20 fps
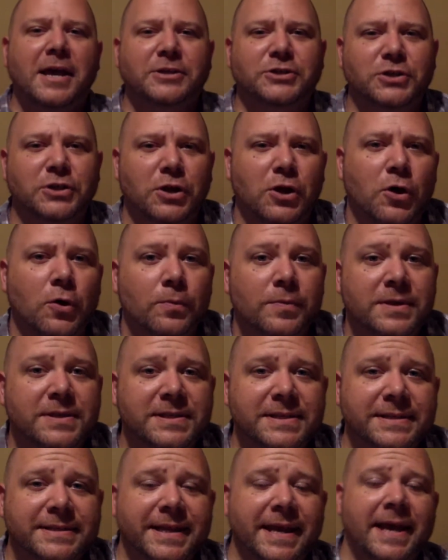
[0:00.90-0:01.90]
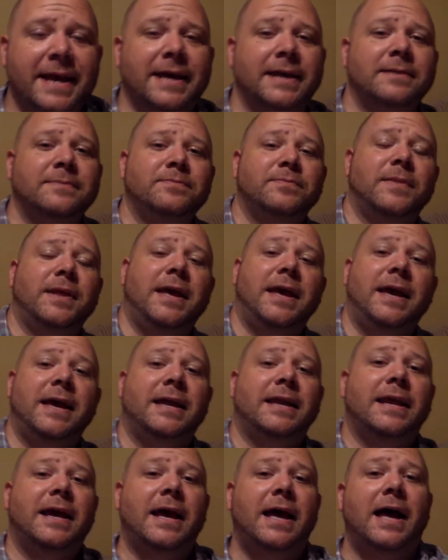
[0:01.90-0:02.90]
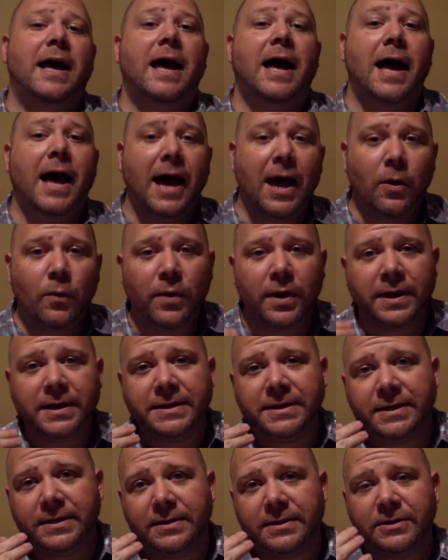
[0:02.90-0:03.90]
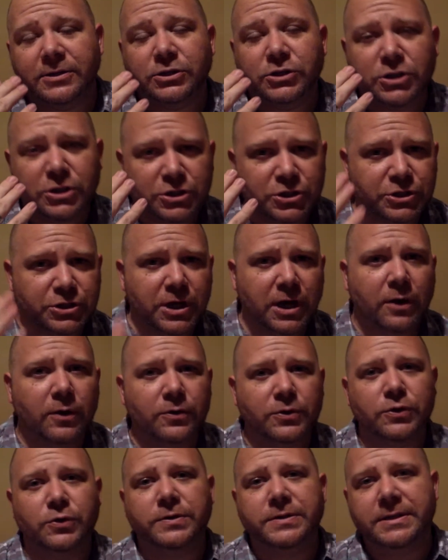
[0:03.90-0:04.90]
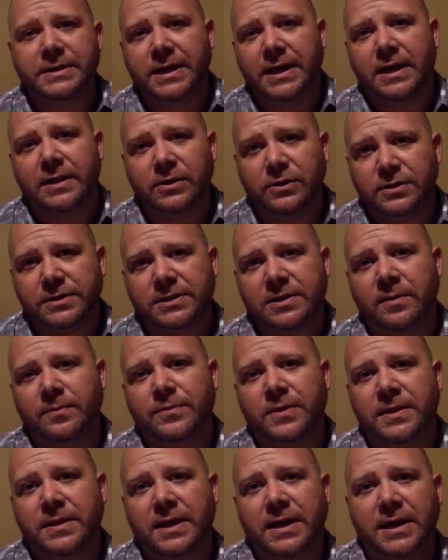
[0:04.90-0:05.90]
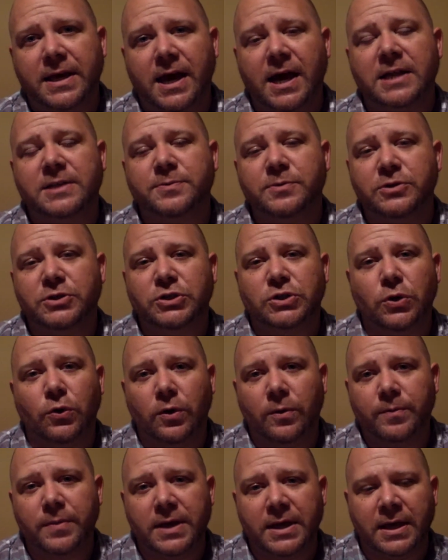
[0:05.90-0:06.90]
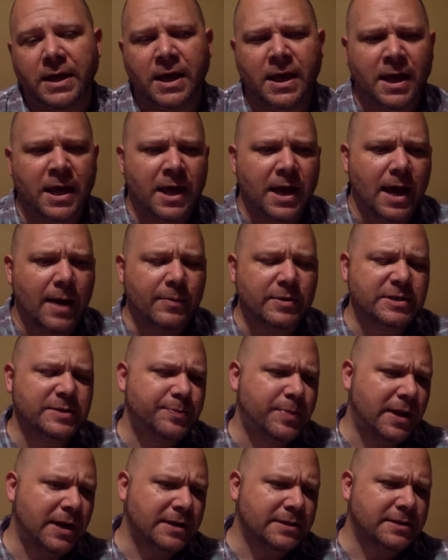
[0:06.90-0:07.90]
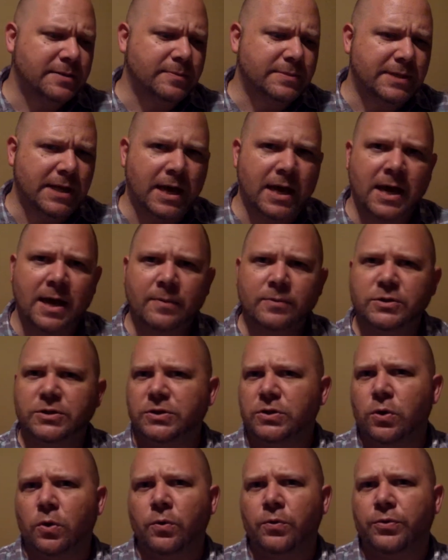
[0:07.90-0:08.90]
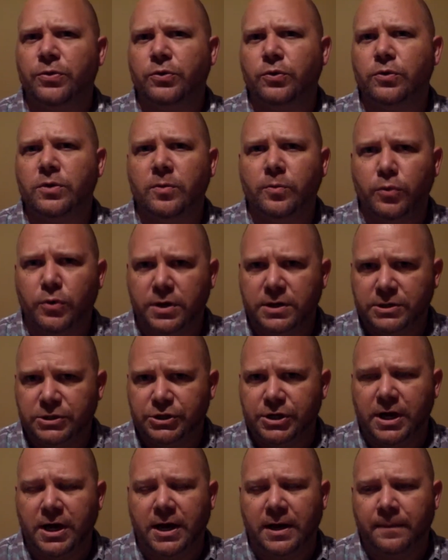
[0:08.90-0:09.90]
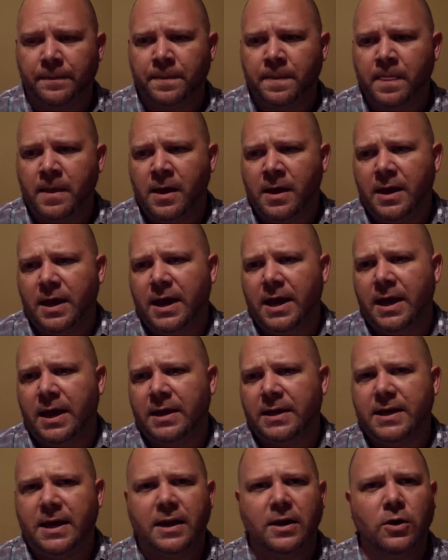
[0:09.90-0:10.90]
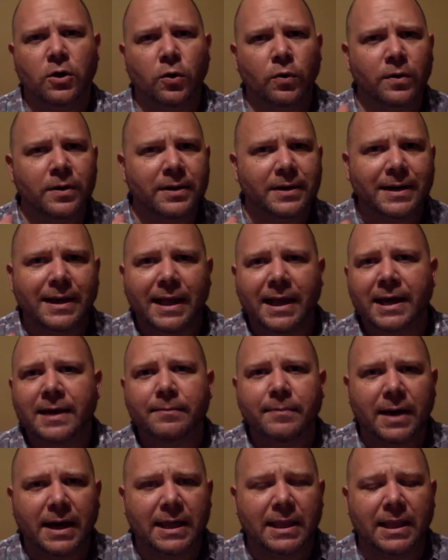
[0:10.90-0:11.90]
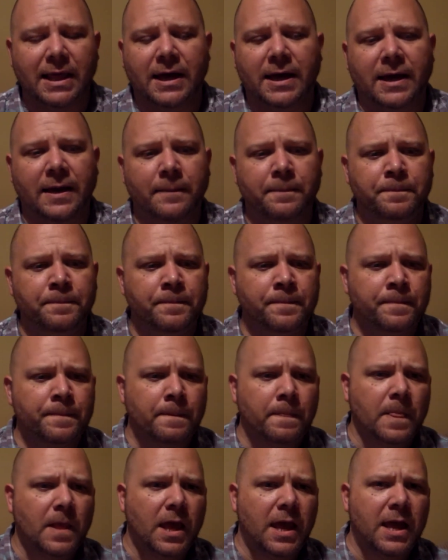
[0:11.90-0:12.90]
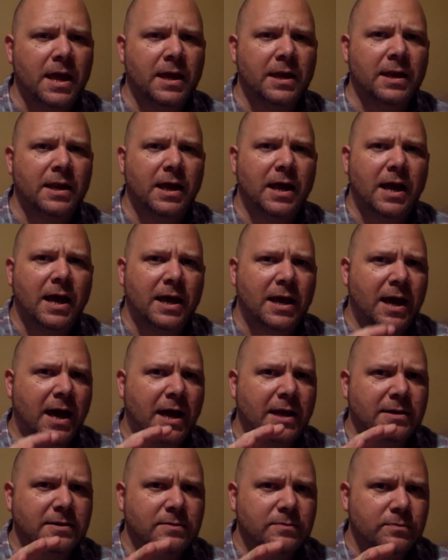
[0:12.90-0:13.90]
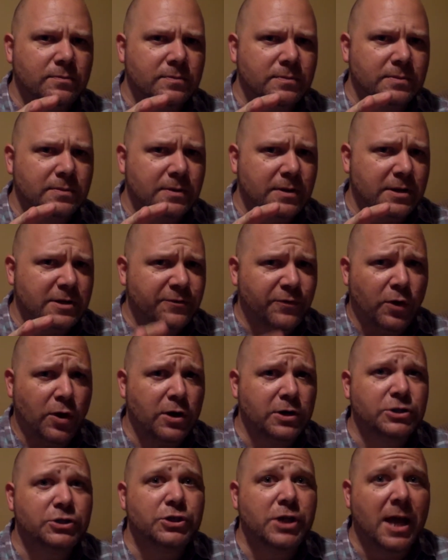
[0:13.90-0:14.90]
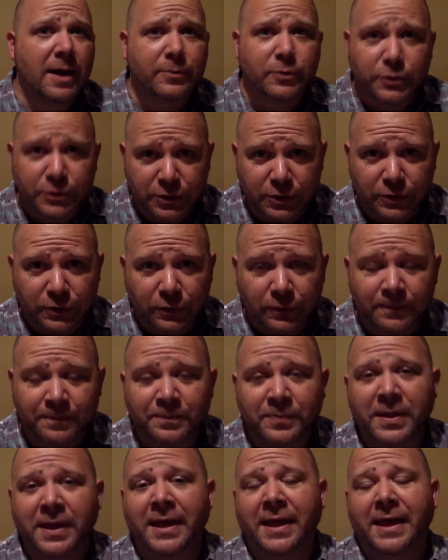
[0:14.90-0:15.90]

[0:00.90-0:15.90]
Hey, Shalom, this is Dan, and I wanted to just share with you today a little something that God's been showing me. I've been spending some time just going through the book of John and kind of going line by line, and I got as far as chapter 2,